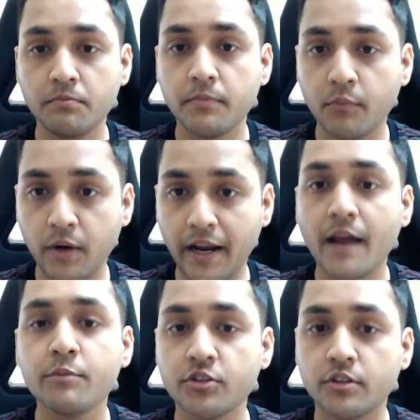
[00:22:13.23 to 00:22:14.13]
were
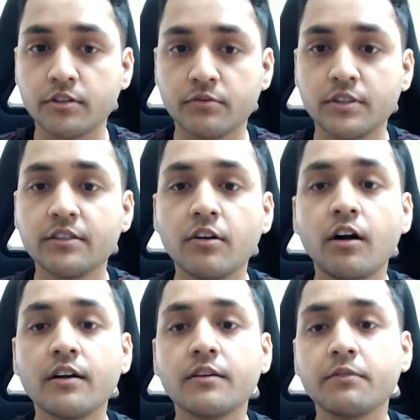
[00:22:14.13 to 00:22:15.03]
amateurs, who did
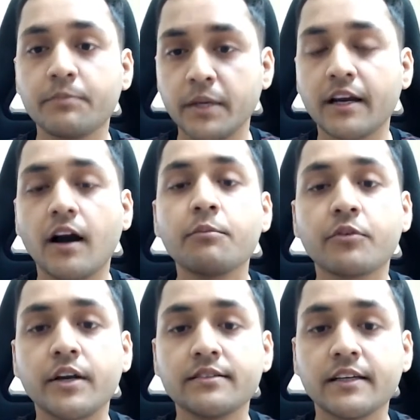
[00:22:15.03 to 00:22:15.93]
not become
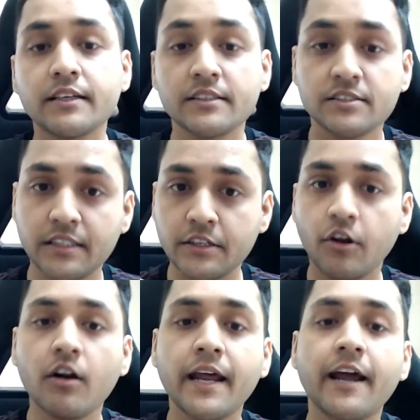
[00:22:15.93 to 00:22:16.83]
great singers, did
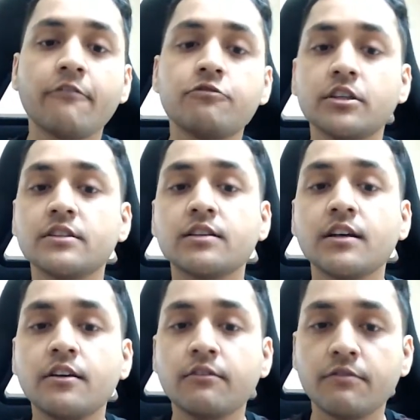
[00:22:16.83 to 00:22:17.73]
not have these
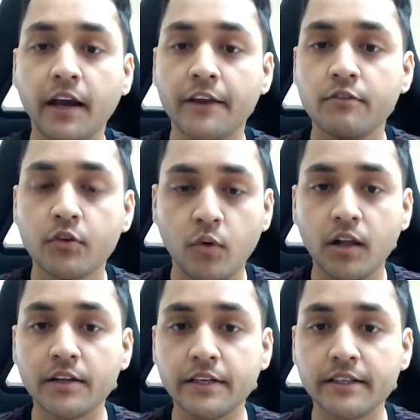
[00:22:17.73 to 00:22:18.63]
5
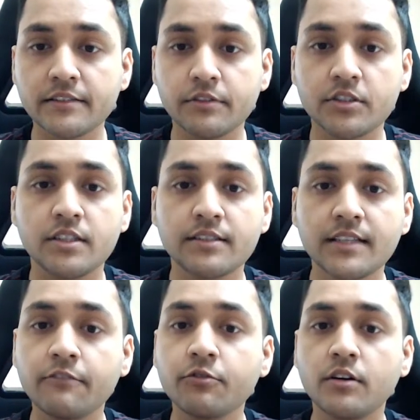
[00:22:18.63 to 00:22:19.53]
qualities which the
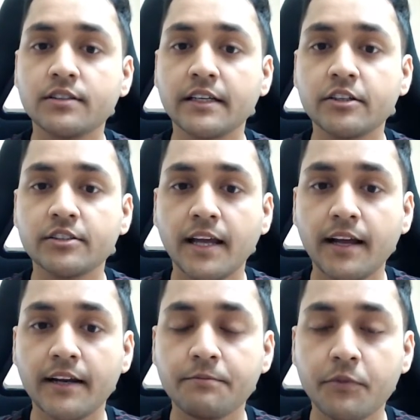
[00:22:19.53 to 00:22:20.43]
self-taught singers
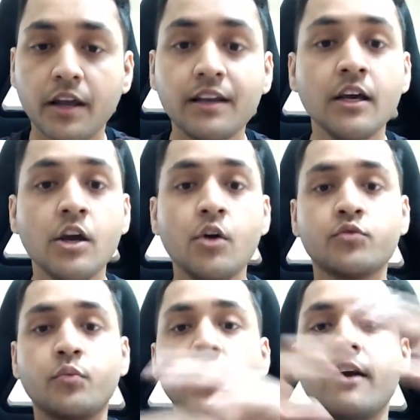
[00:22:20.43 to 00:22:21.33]
had, right?
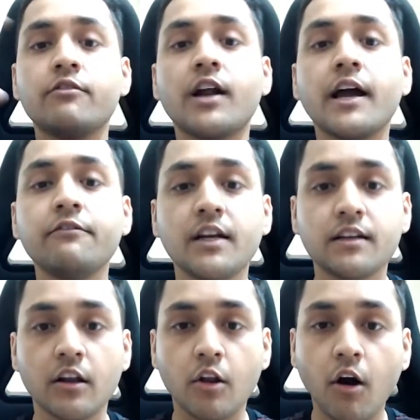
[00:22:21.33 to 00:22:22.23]
So we have arrived at
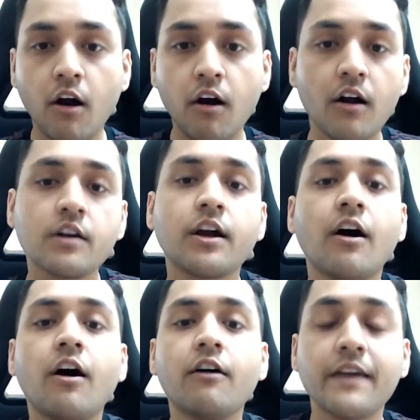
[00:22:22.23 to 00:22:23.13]
a lot
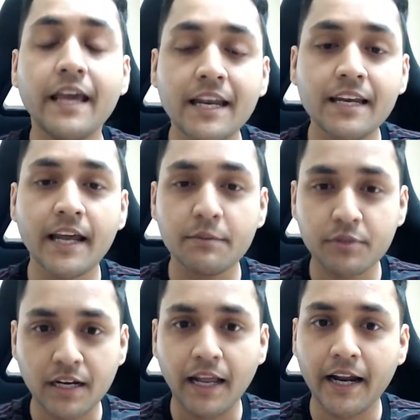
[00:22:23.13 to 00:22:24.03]
of
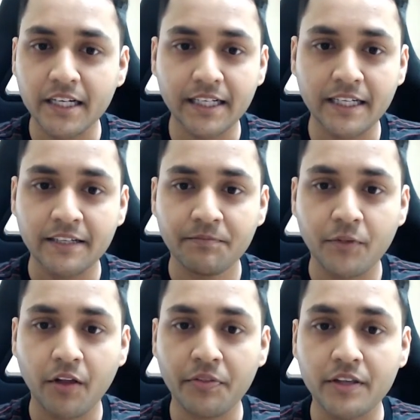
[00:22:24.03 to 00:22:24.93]
in-depth clarity
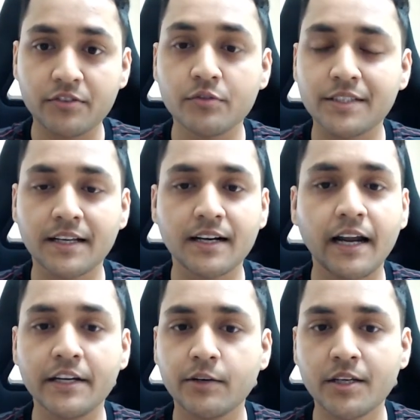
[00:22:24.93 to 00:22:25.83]
on this using the
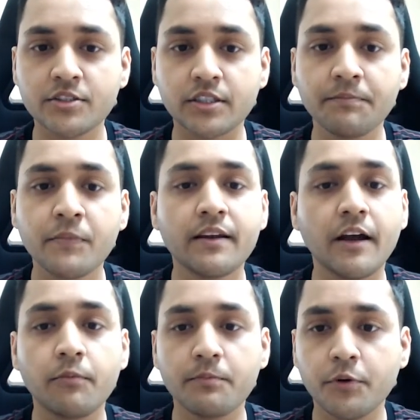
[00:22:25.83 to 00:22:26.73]
clarity question.
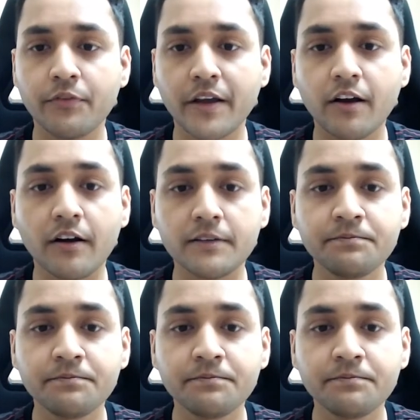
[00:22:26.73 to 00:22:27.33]
Now, moving on.